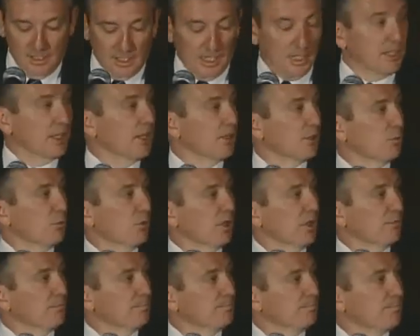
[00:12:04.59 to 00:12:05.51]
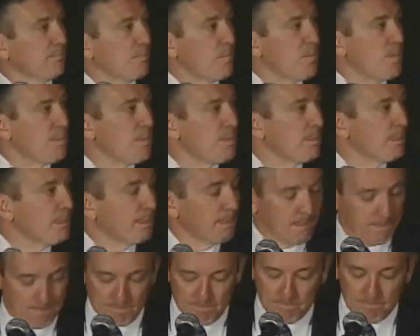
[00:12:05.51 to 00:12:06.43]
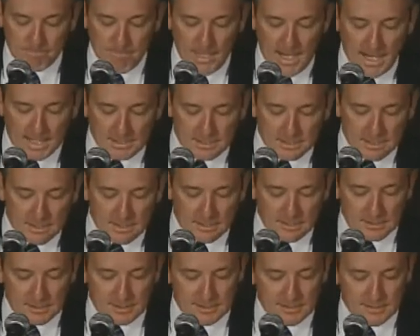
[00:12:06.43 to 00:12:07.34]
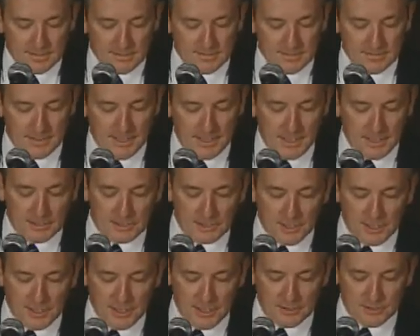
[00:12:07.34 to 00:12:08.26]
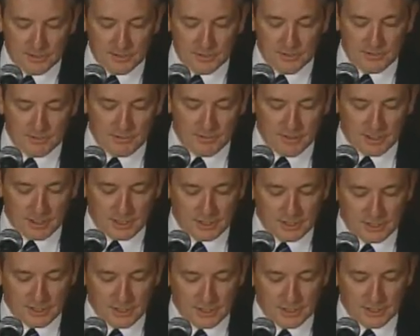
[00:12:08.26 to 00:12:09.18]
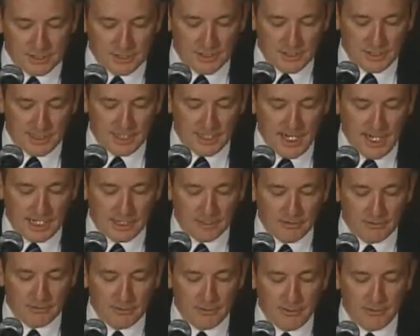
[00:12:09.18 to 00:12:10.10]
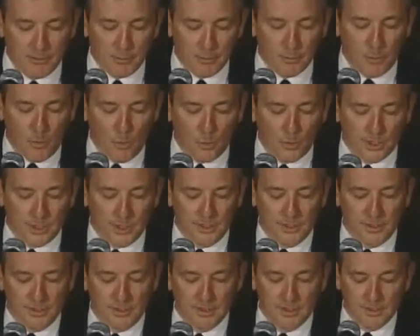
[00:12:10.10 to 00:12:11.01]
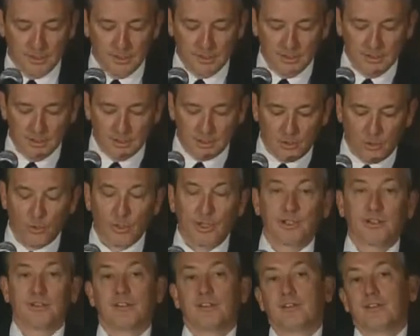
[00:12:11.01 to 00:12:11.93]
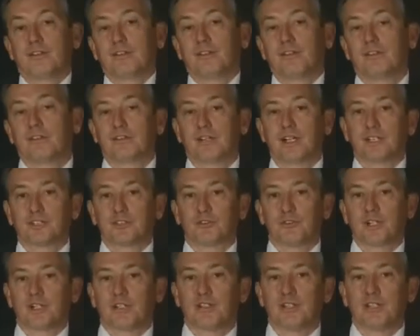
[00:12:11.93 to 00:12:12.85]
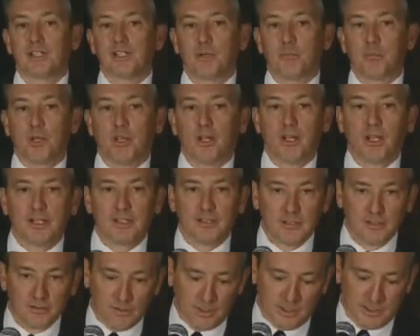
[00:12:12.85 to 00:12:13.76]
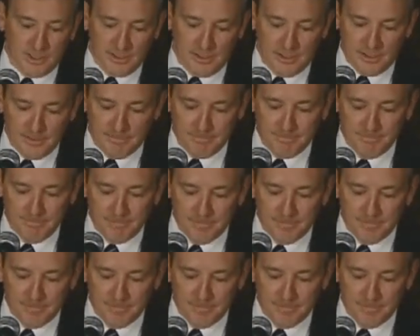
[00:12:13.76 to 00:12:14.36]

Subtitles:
Another one, accidents and incidents are consistently and accurately reported according to a strictly applied criteria.